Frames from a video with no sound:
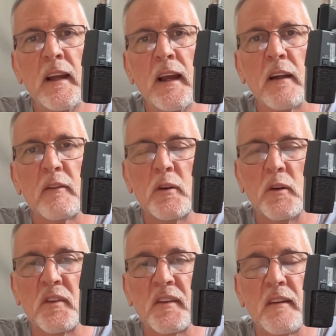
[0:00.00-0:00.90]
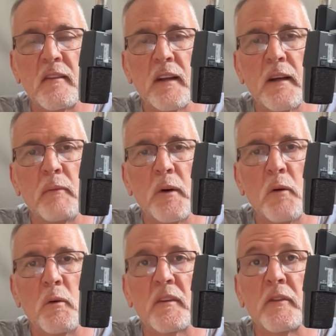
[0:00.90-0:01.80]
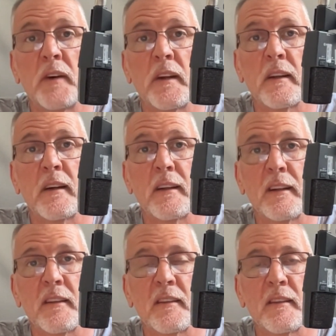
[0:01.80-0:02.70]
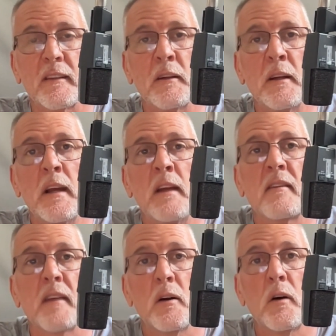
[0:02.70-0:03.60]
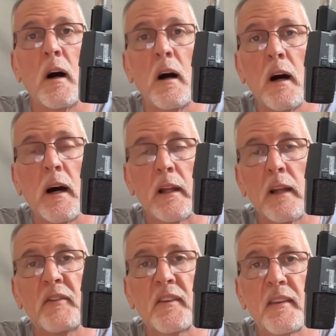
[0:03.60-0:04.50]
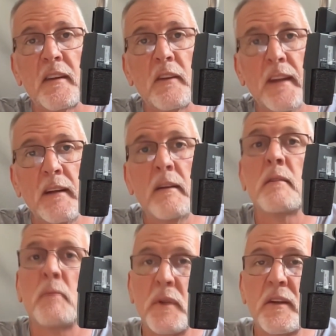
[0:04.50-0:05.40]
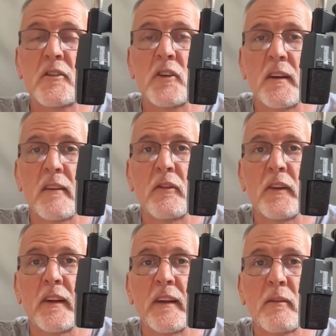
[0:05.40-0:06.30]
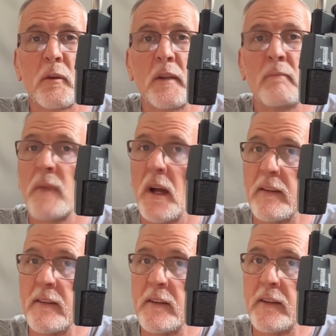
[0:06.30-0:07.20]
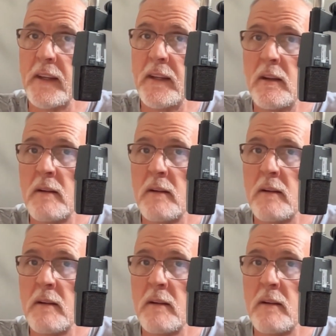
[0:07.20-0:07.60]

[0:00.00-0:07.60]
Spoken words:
And of course, he's always a fun guy to listen to. So I'd love to see you then. Please join us for the next one. Until then,